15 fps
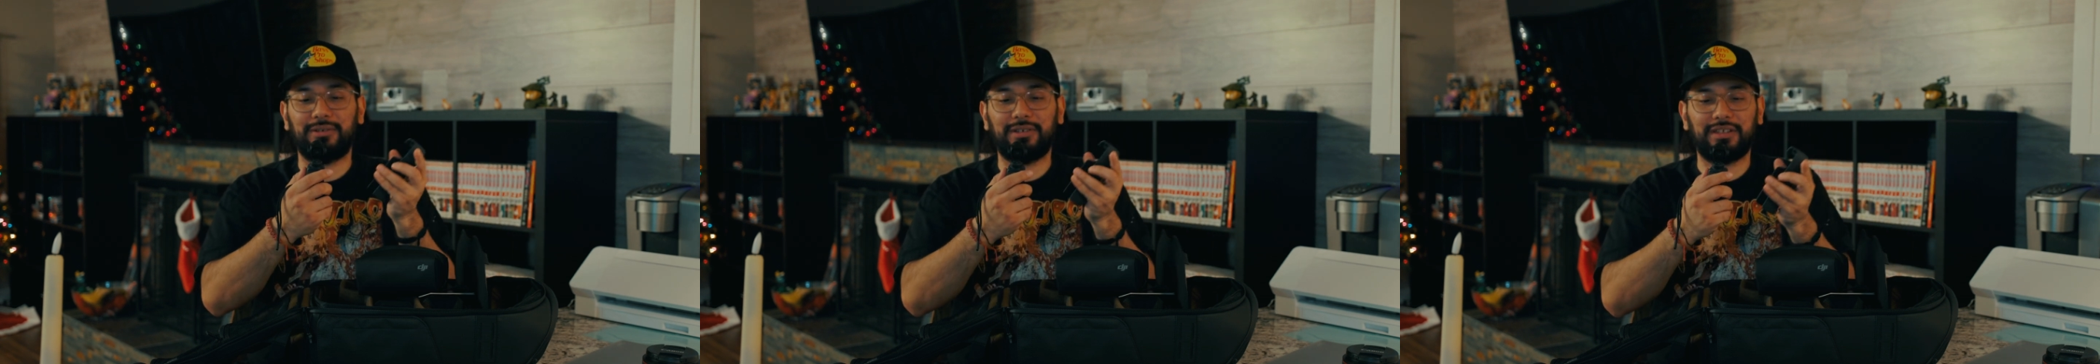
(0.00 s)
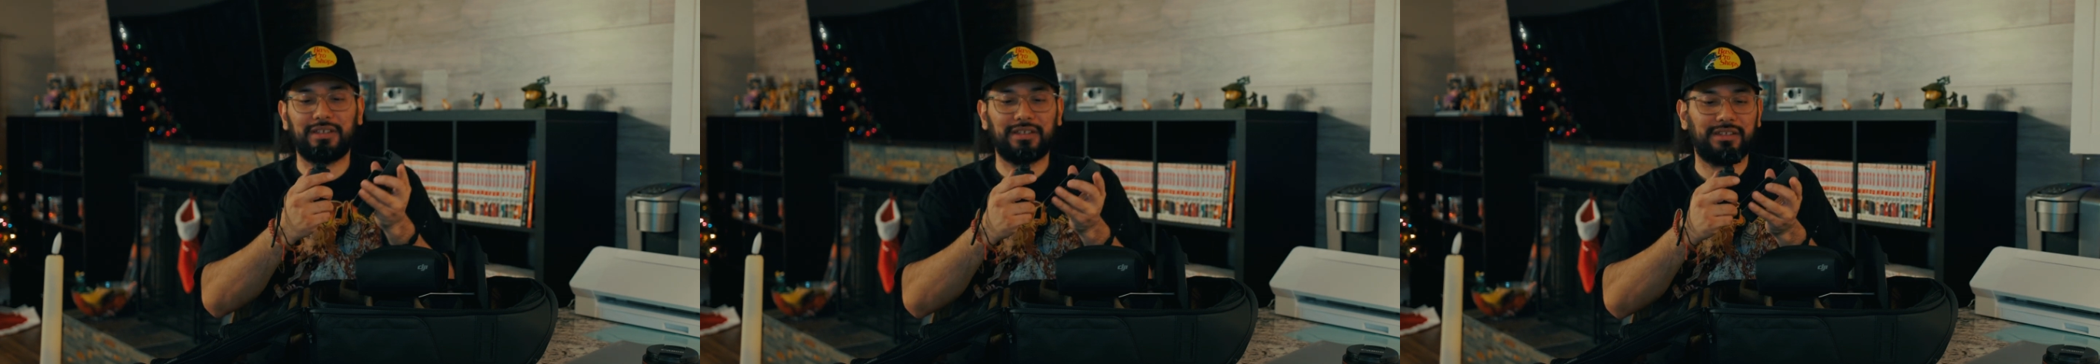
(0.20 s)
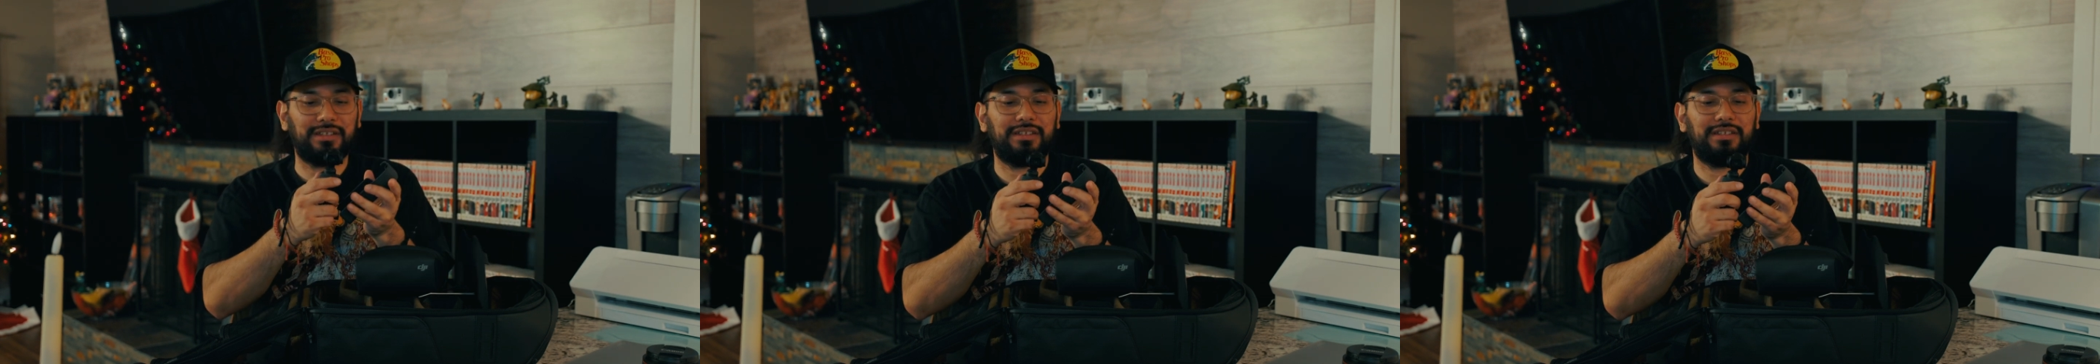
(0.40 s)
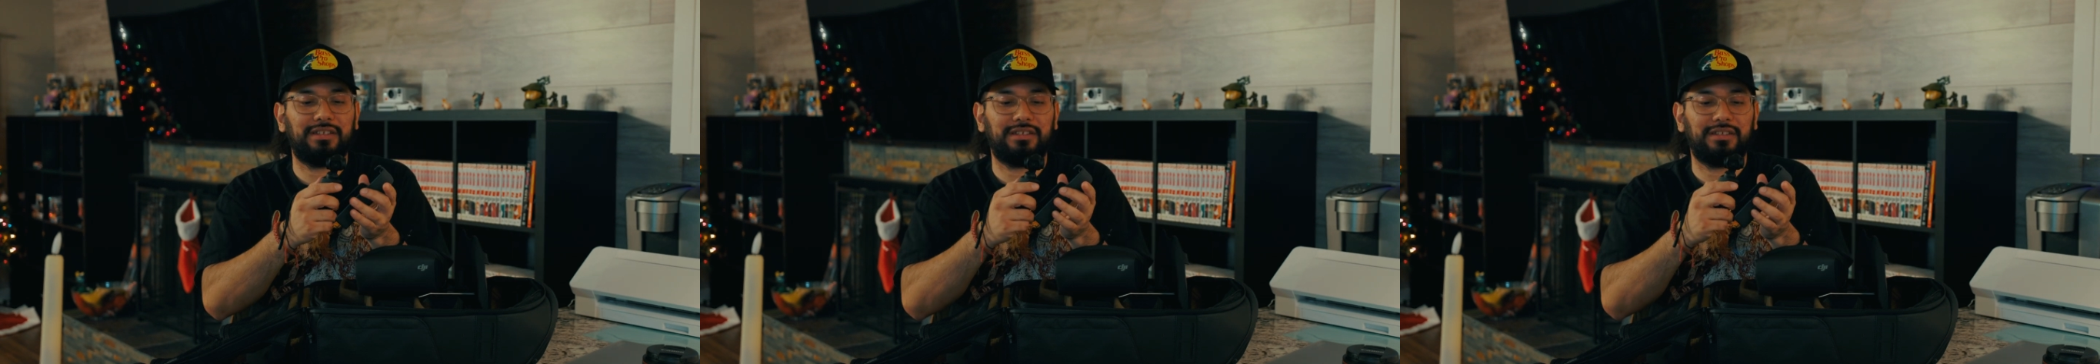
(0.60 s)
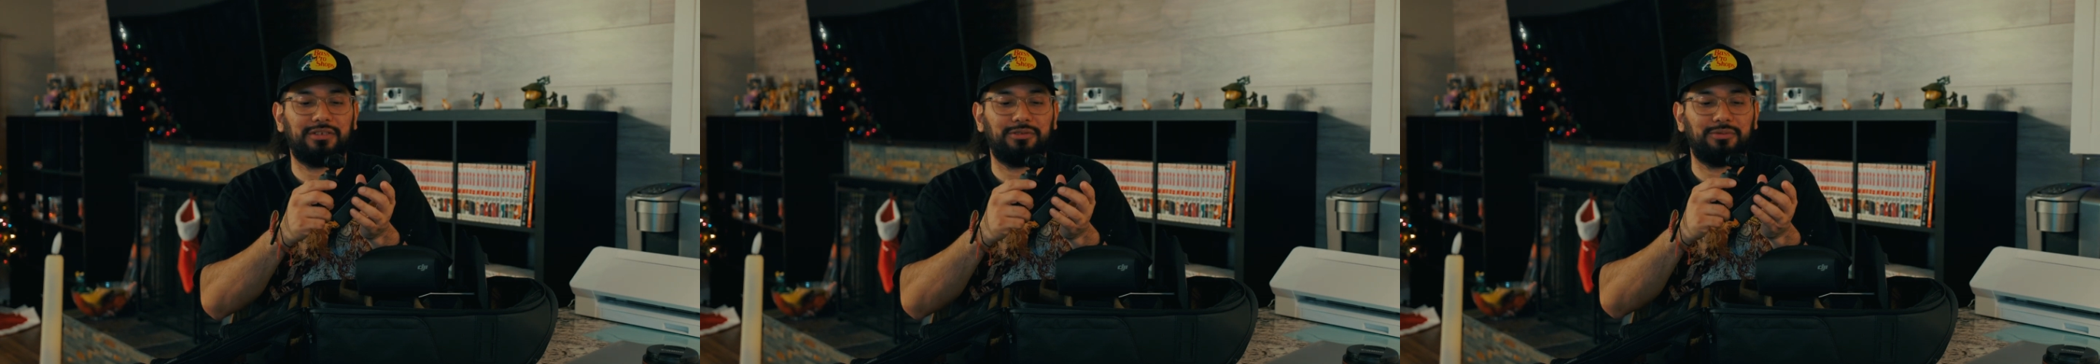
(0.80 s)
it,
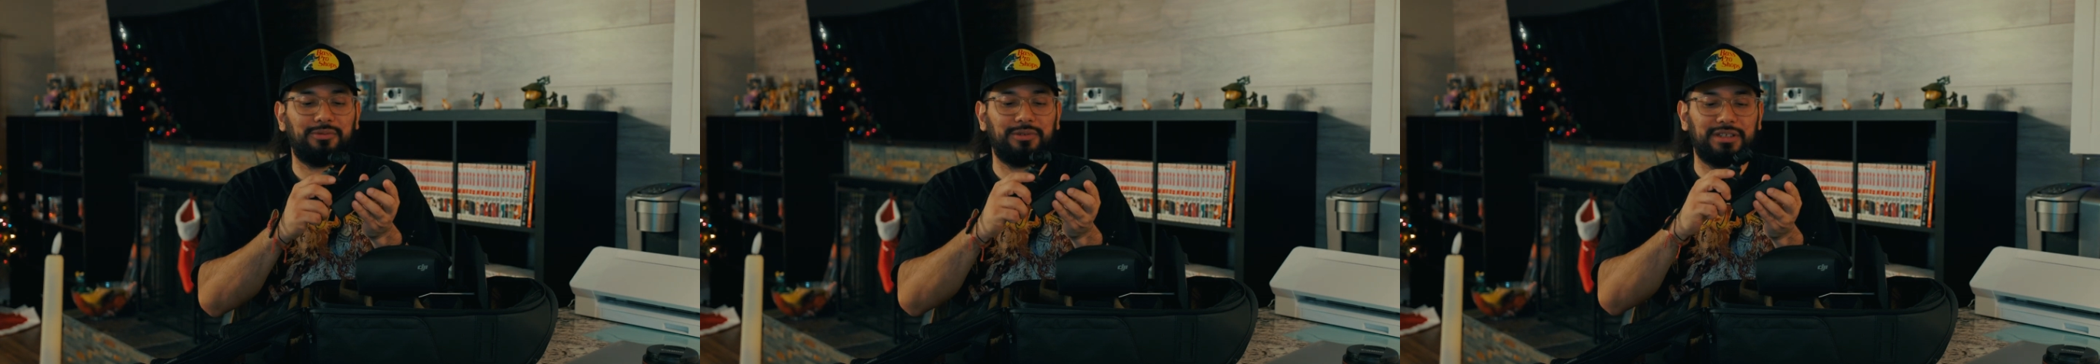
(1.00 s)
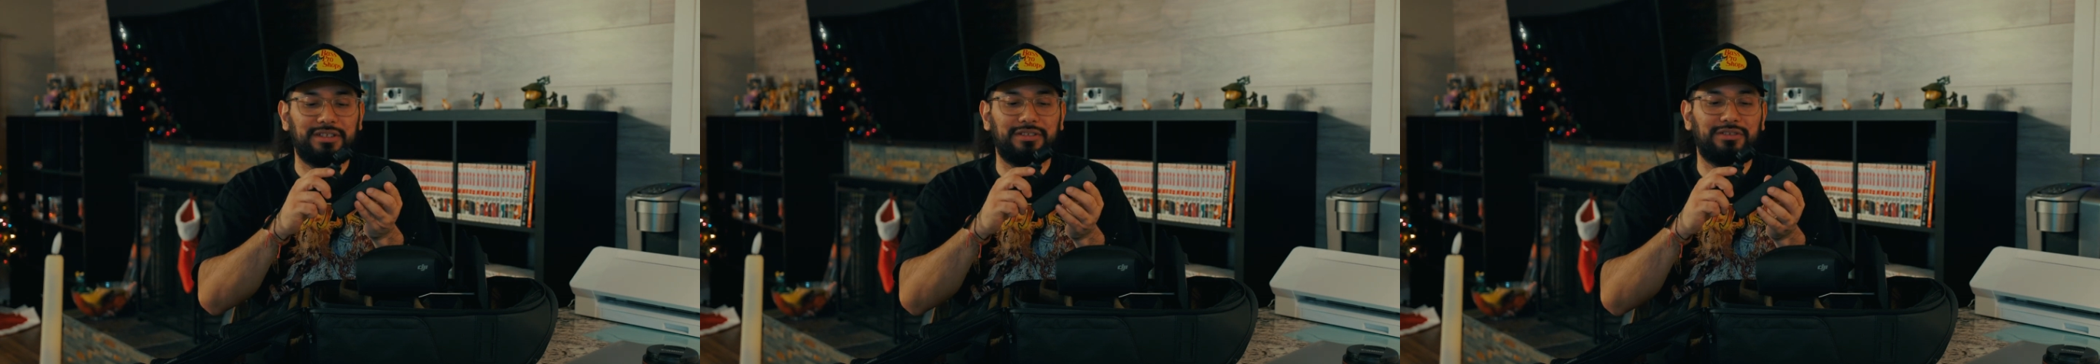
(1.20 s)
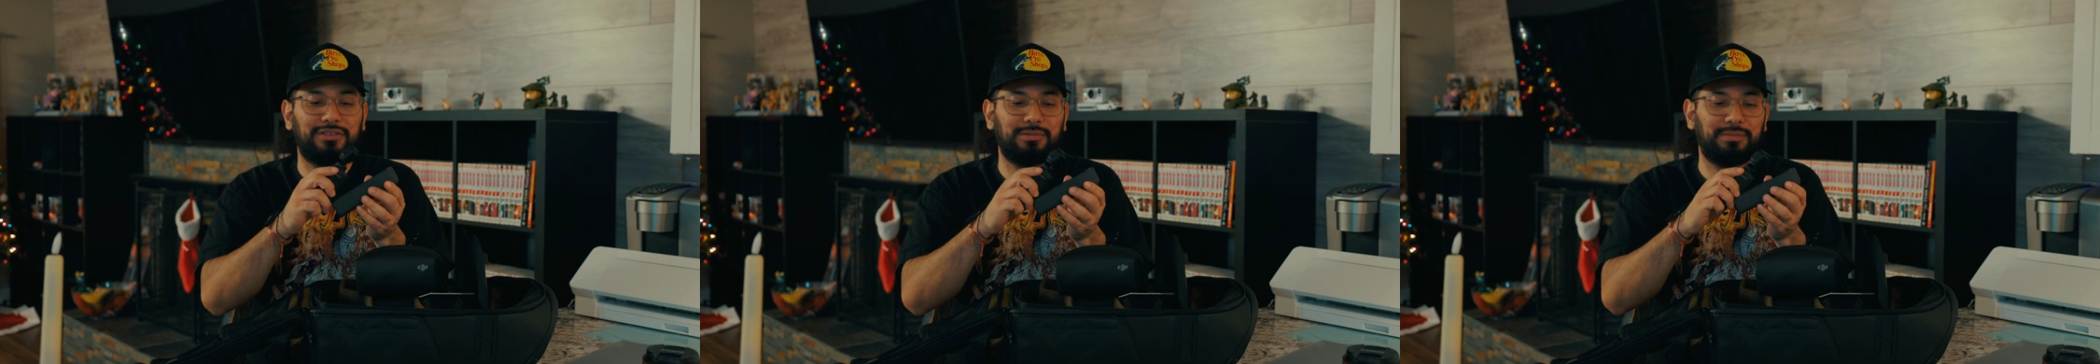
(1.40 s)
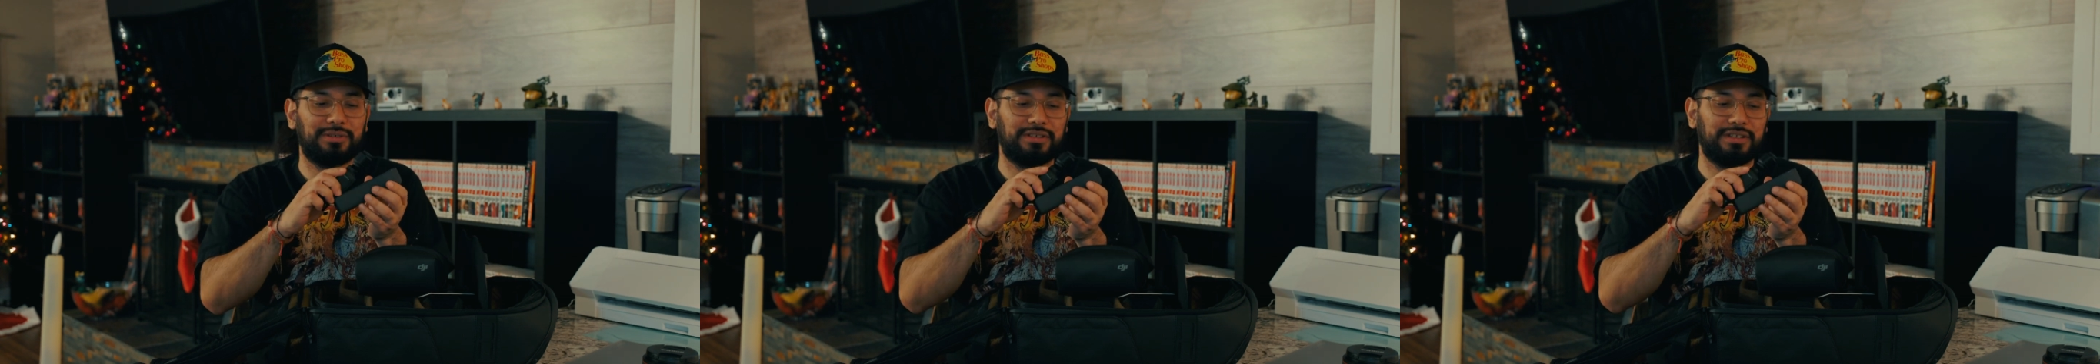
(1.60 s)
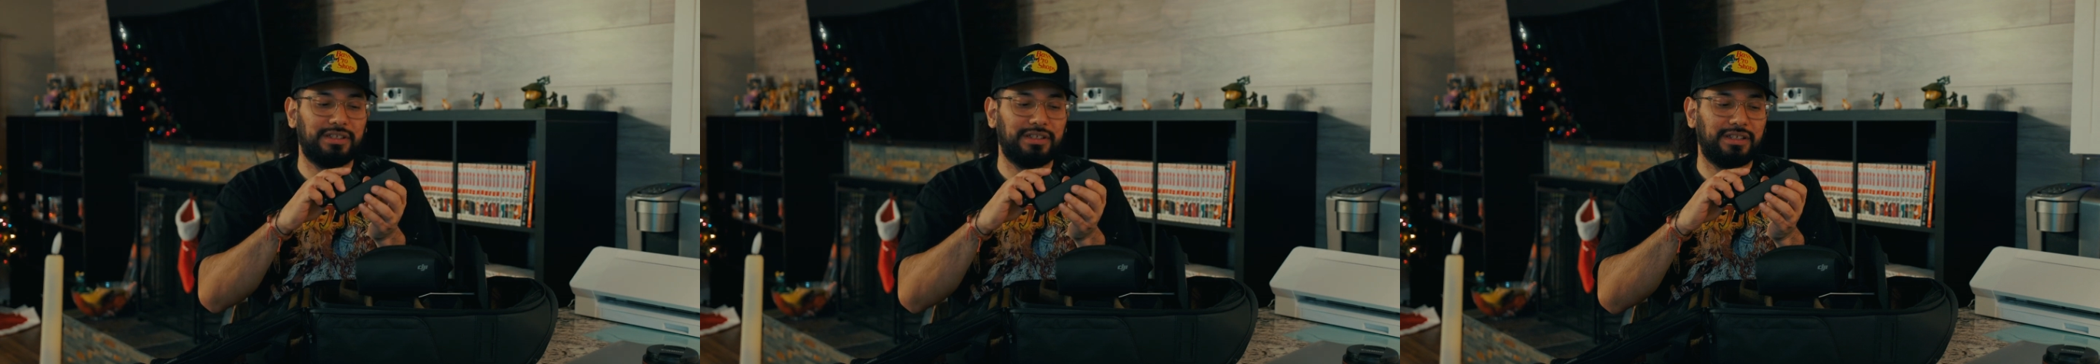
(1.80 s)
which is super
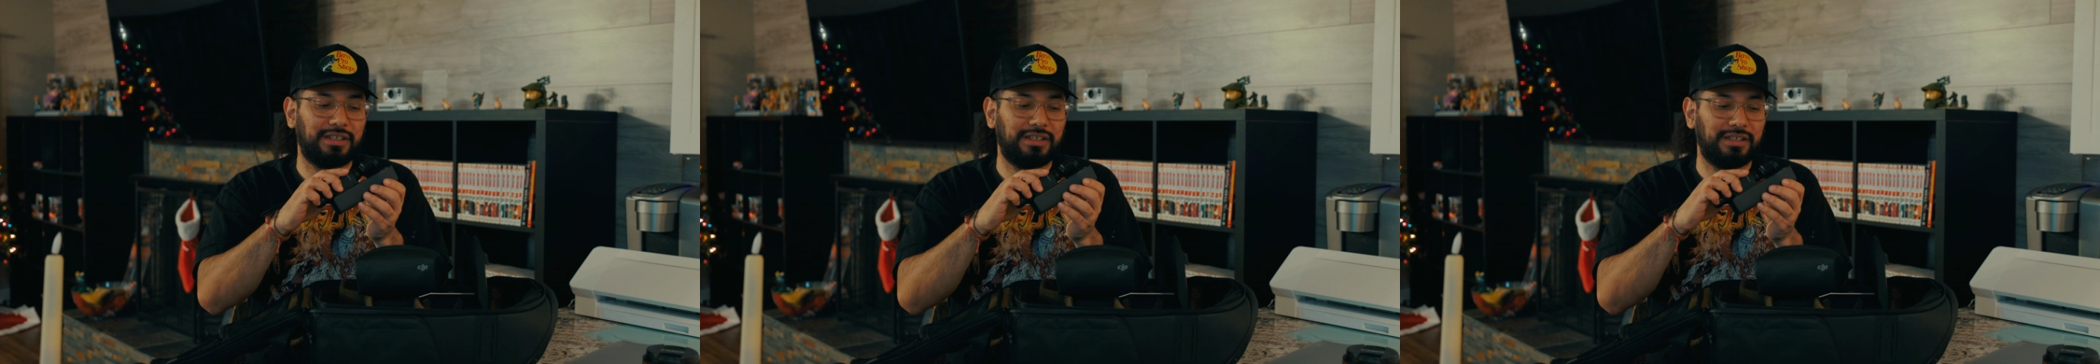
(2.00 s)
sick.